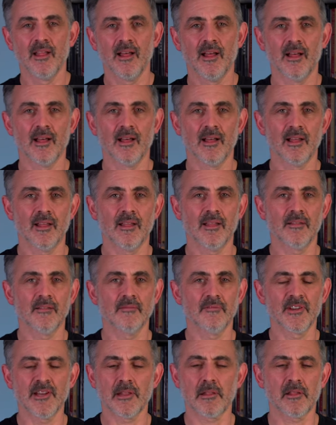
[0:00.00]
Uh,
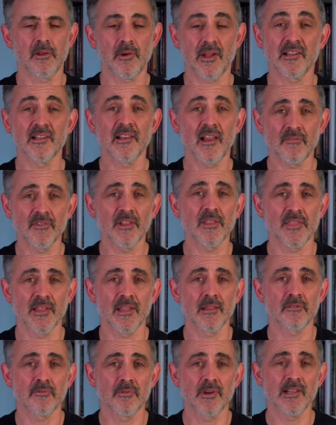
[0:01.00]
Vinny Sigu had a lovely
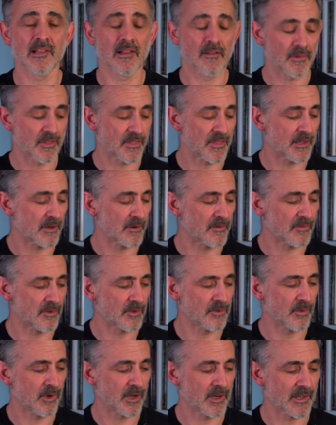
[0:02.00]
thing. It's a really lovely thing I
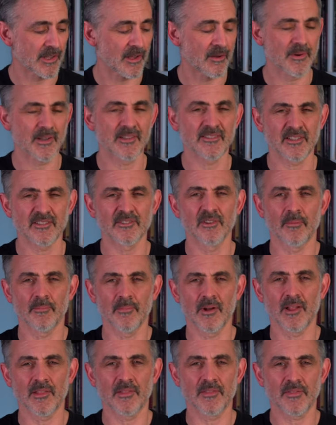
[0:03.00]
reviewed a while ago, but it's just not
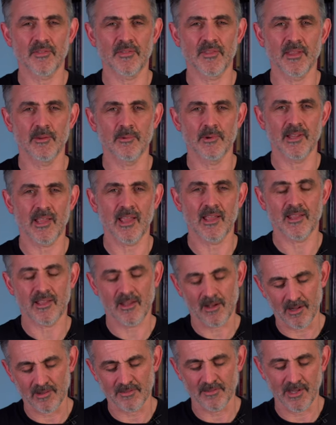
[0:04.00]
my thing when you get a
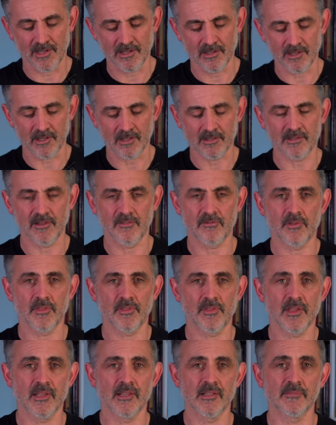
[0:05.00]
card and they look at
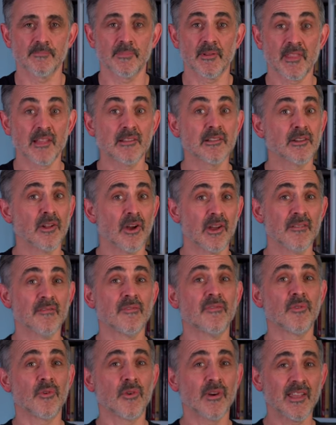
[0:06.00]
different things. But then the nineteen
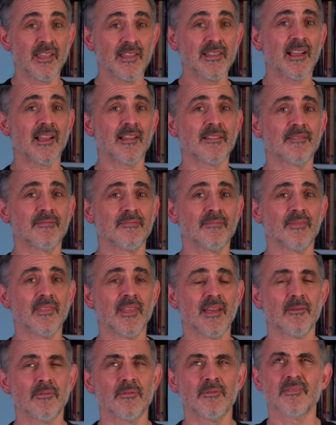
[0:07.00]
fourteen had
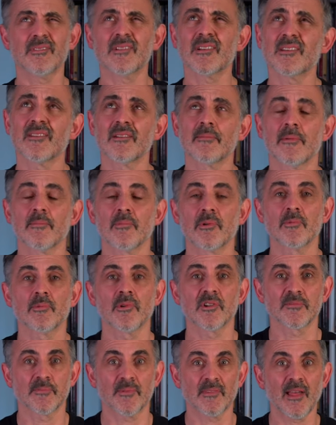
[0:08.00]
their, well, I can't remember what it
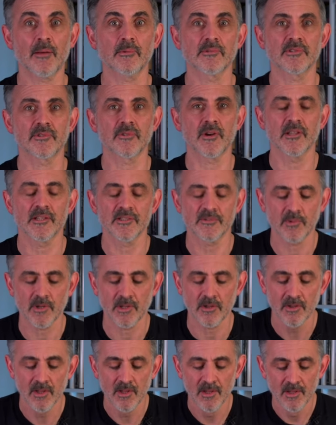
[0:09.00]
was, but that was great as
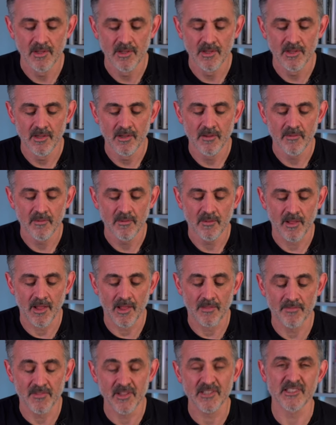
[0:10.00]
well.
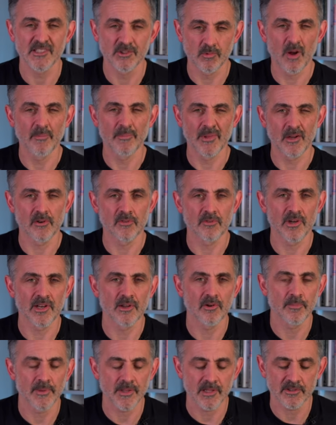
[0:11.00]
And this has won me over a
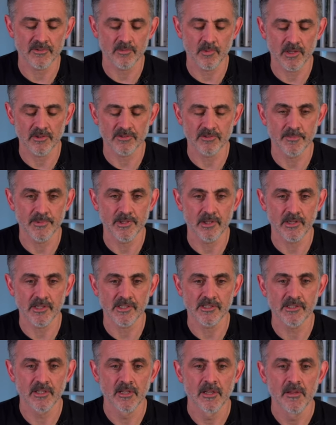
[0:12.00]
little bit as well, to be
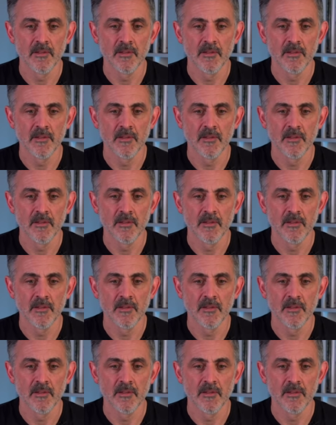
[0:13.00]
honest.